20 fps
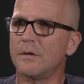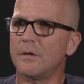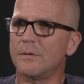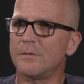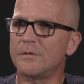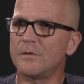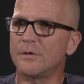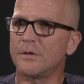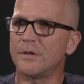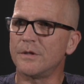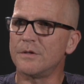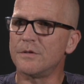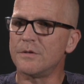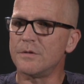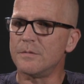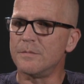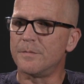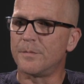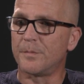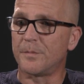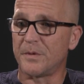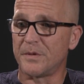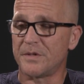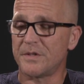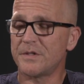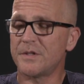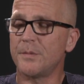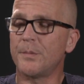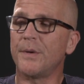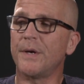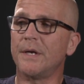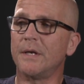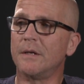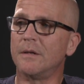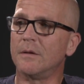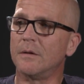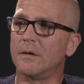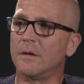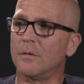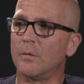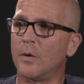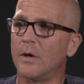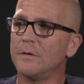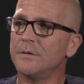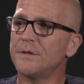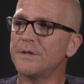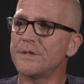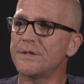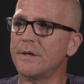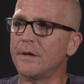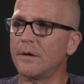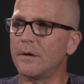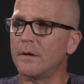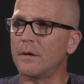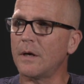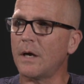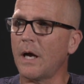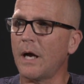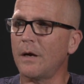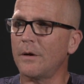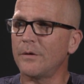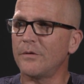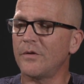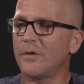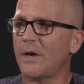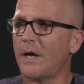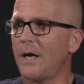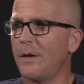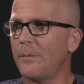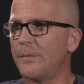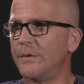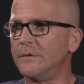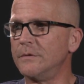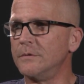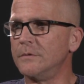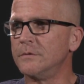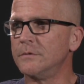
and I was looking to participate in the wellness center, how does that happen?